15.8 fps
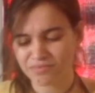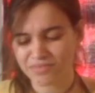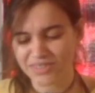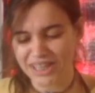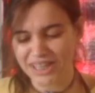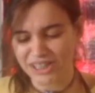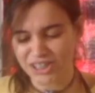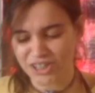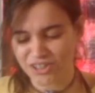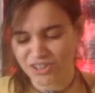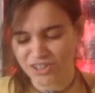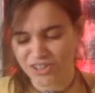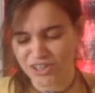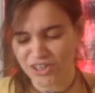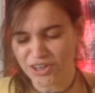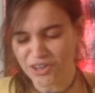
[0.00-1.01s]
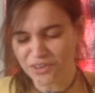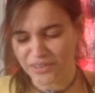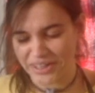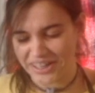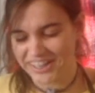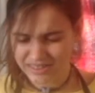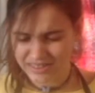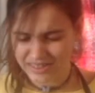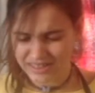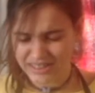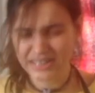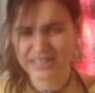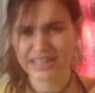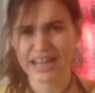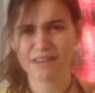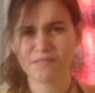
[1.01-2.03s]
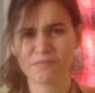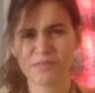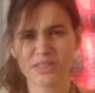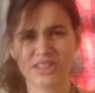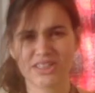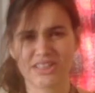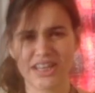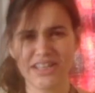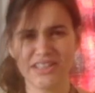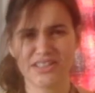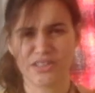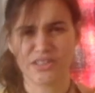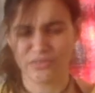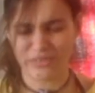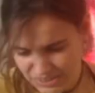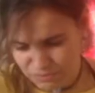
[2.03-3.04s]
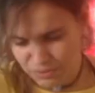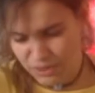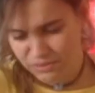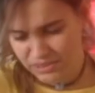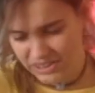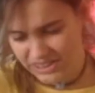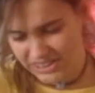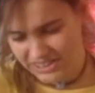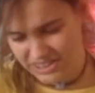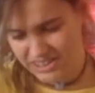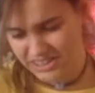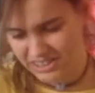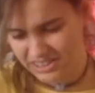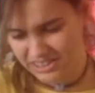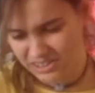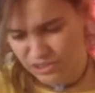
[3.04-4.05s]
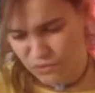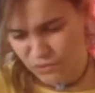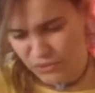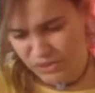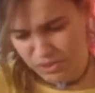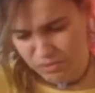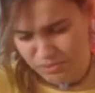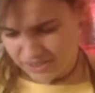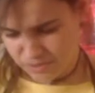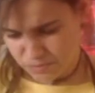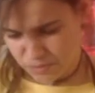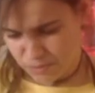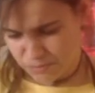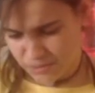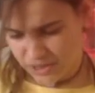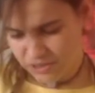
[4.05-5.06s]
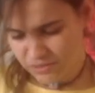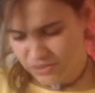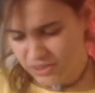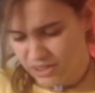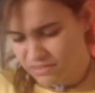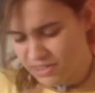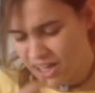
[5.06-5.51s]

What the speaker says: It's chewy. It doesn't have much taste to it. Probably because of the oil. But pop another one off.